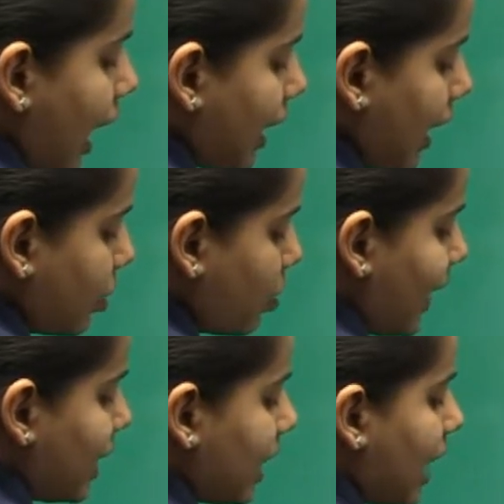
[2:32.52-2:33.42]
Again
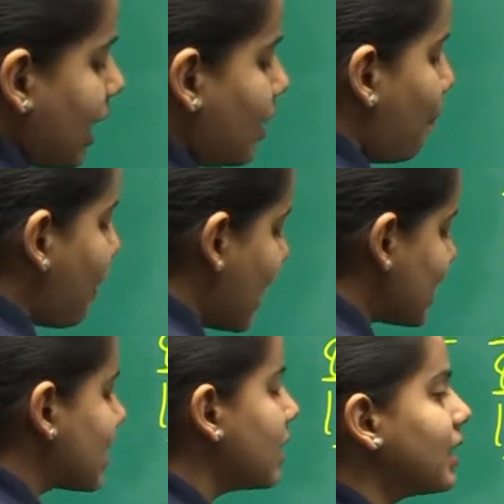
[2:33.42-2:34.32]
29
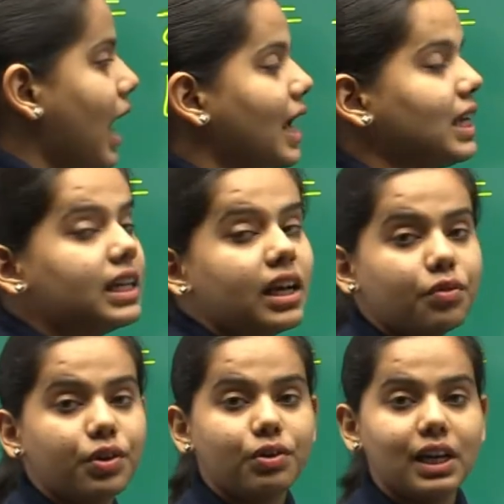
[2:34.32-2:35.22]
plus 9
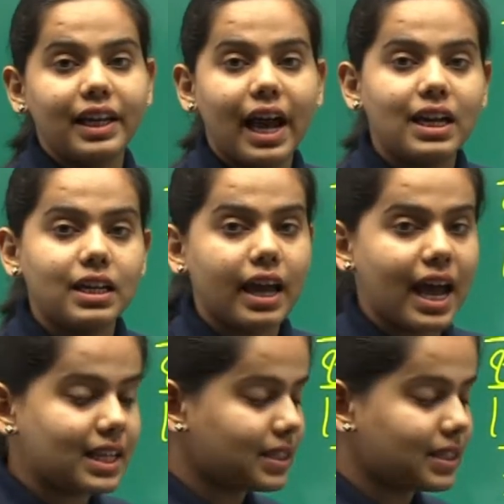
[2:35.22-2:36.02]
here we will get as